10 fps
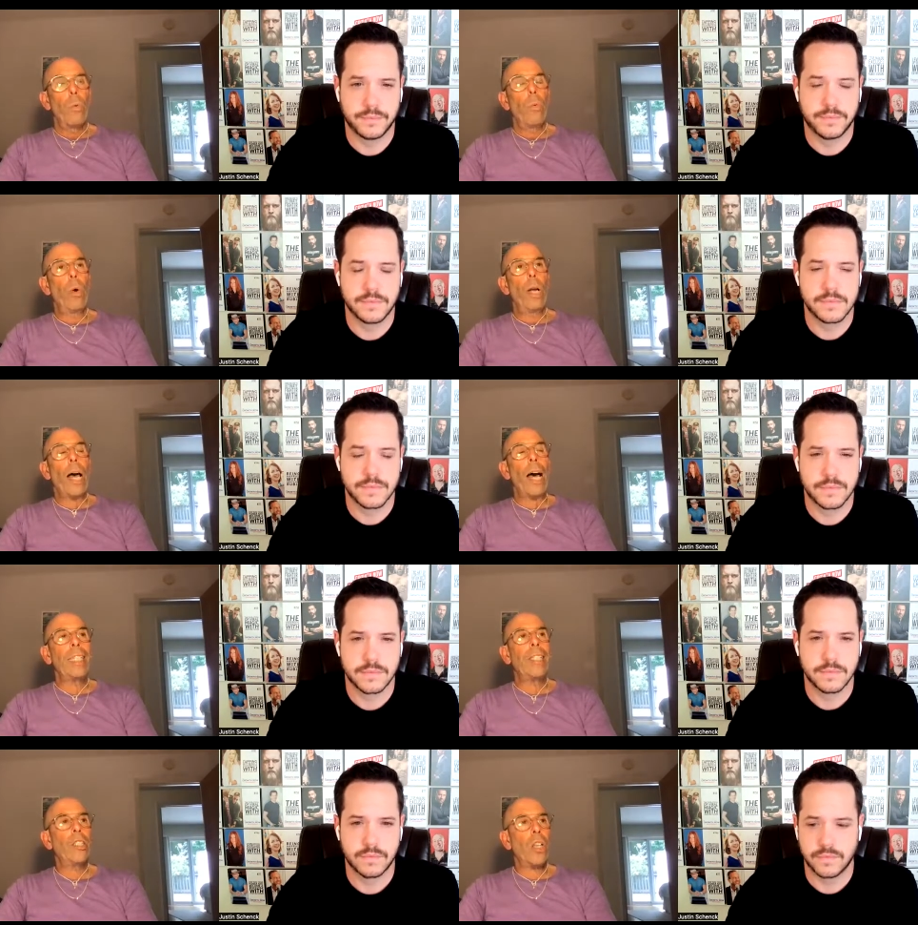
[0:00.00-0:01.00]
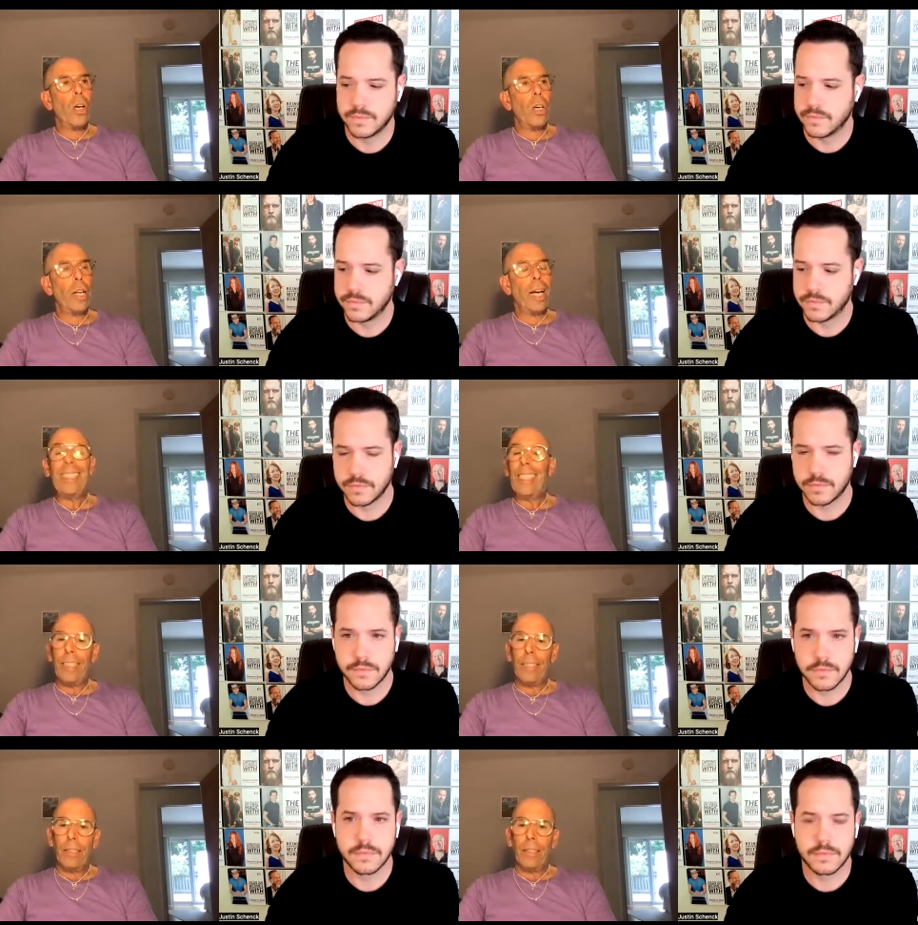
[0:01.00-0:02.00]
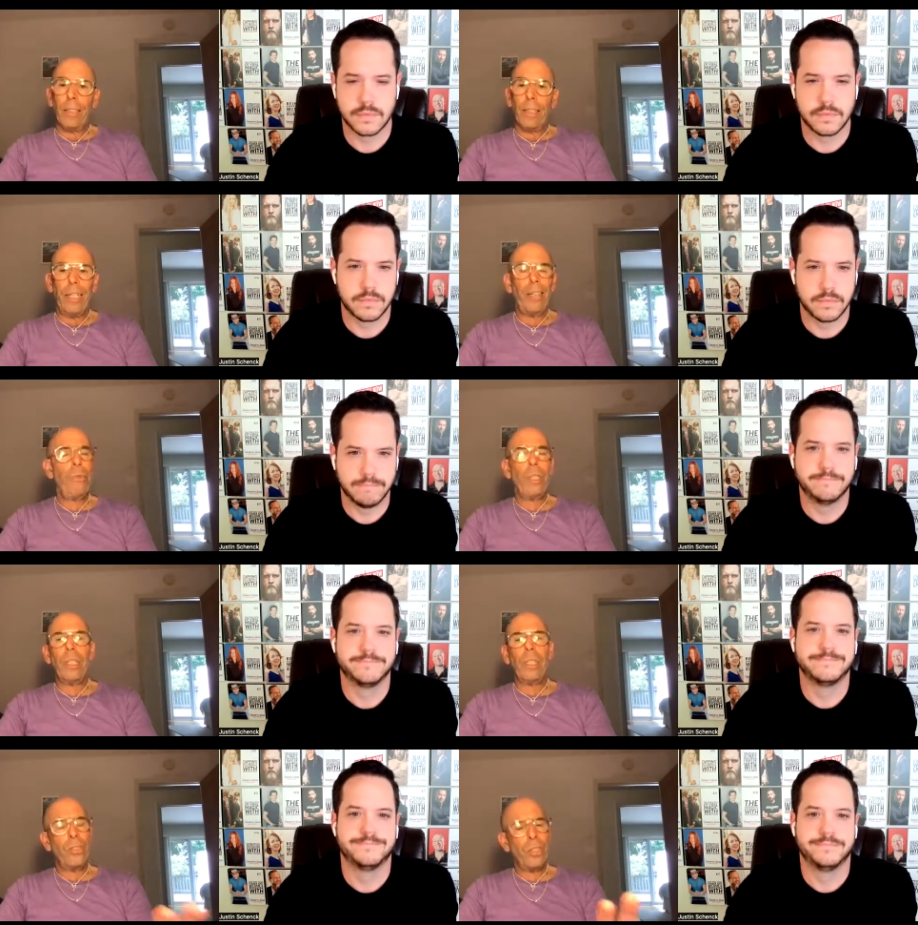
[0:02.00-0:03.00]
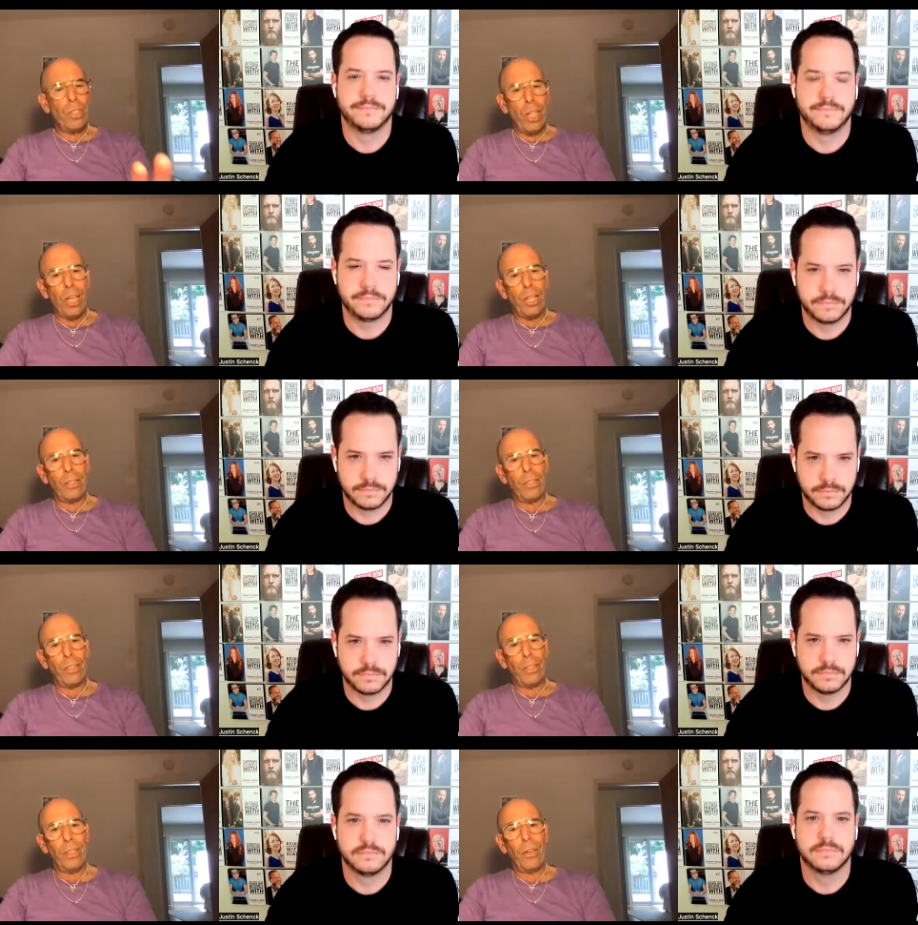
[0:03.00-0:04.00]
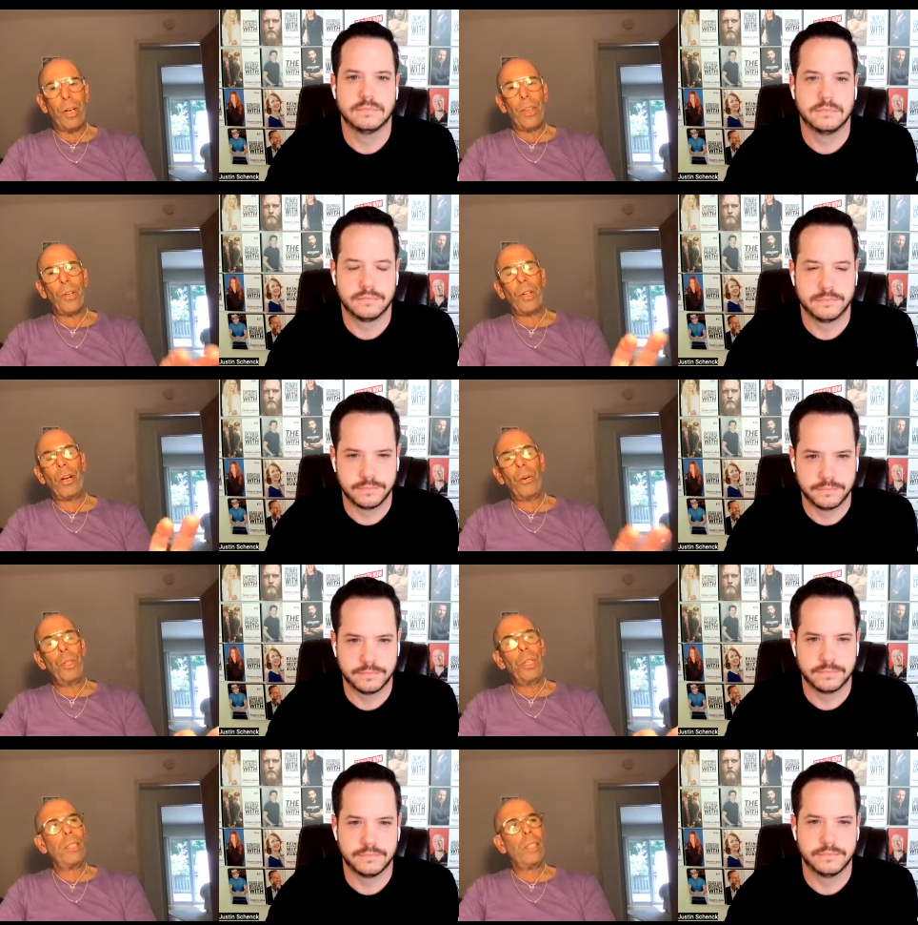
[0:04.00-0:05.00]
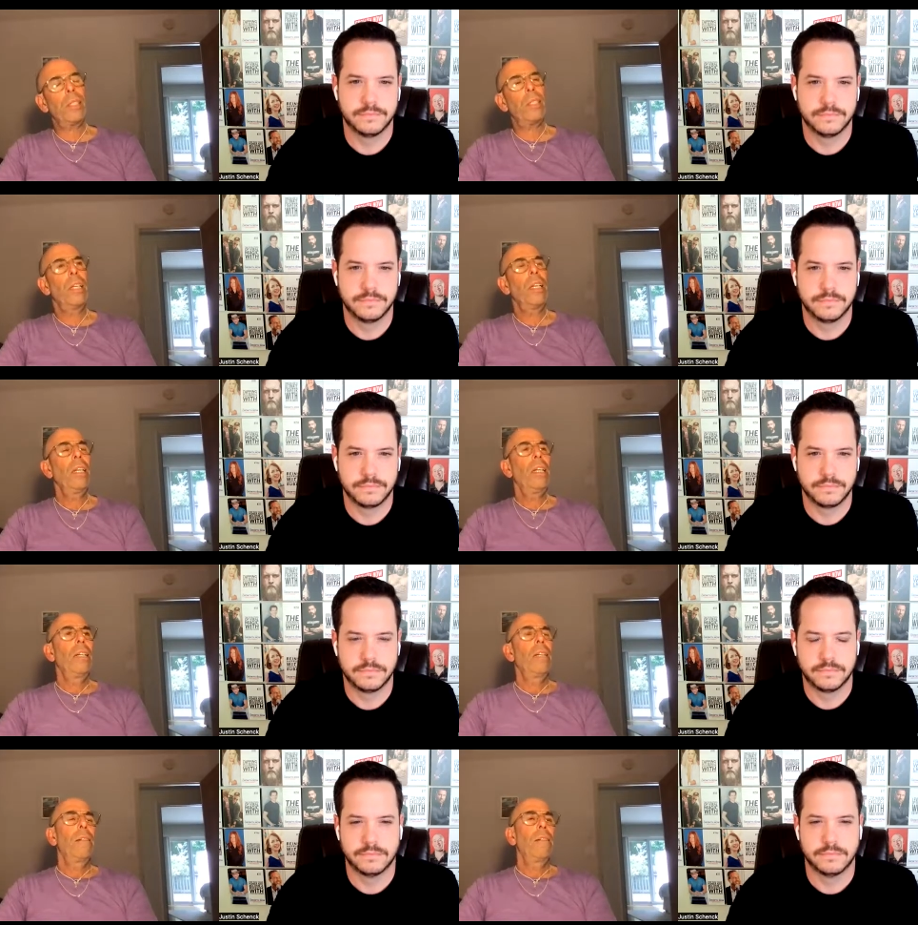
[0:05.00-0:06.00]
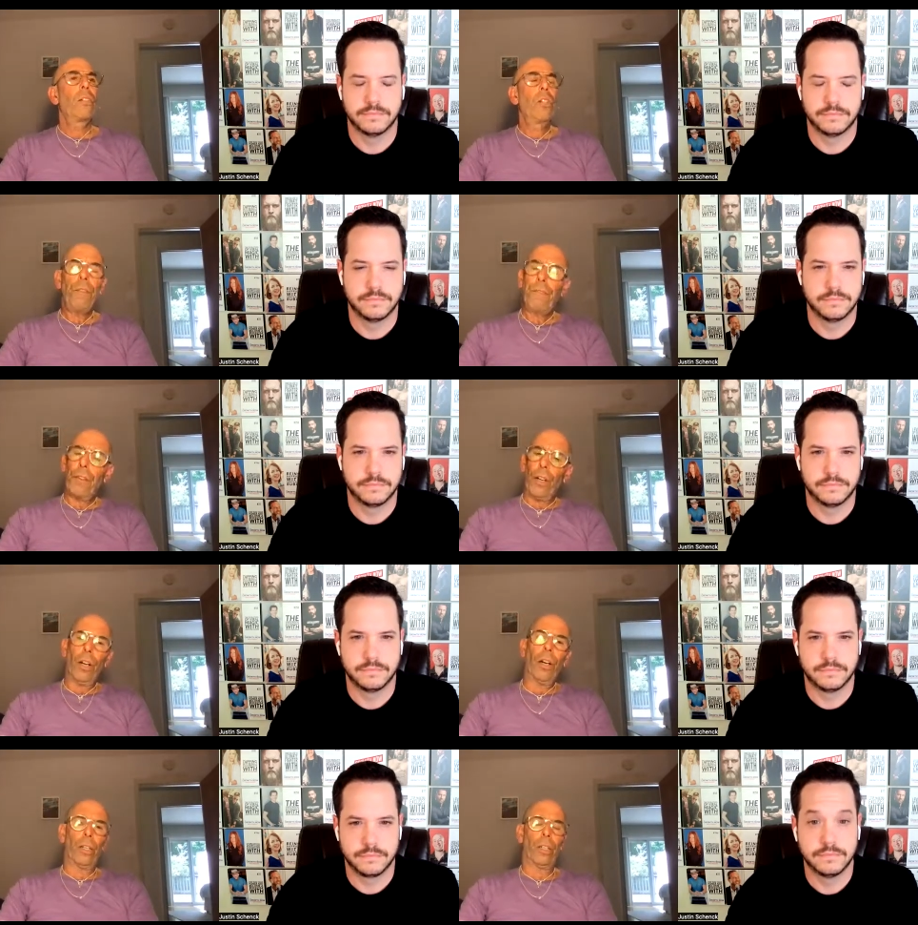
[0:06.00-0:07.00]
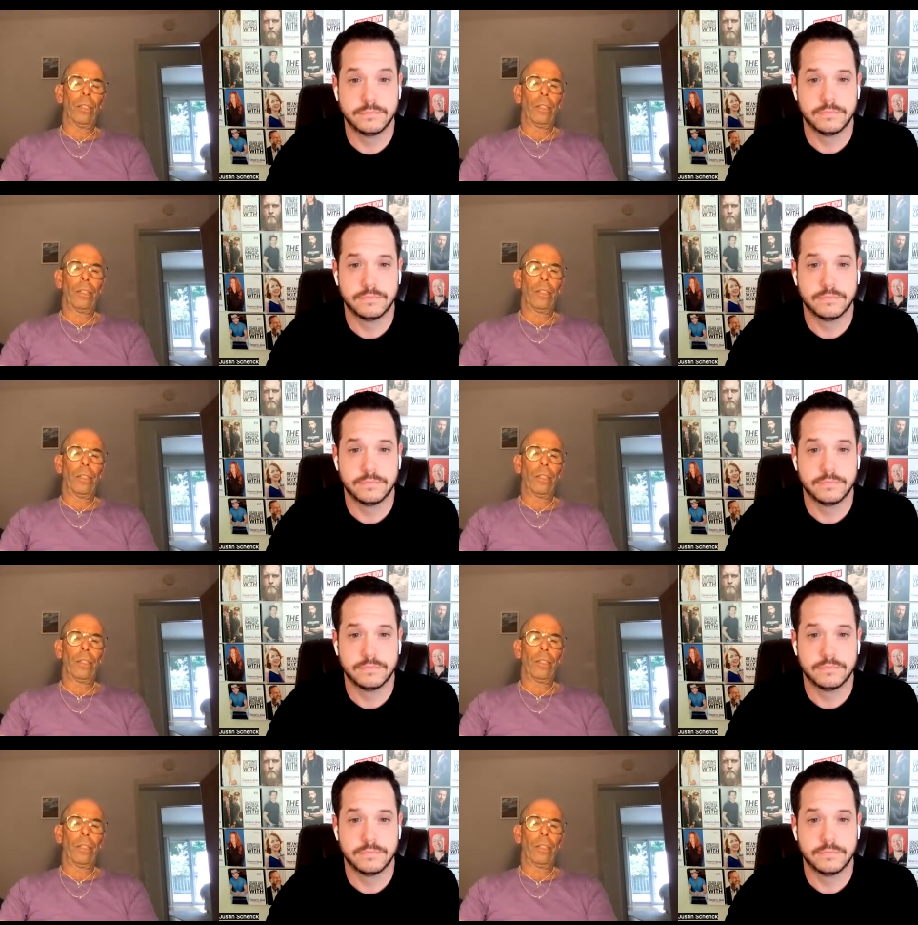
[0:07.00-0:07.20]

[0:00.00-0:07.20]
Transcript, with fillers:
Speaker 1: when I saw it, I didn't. I didn't really understand. You know, I thought, oh, this is good for her.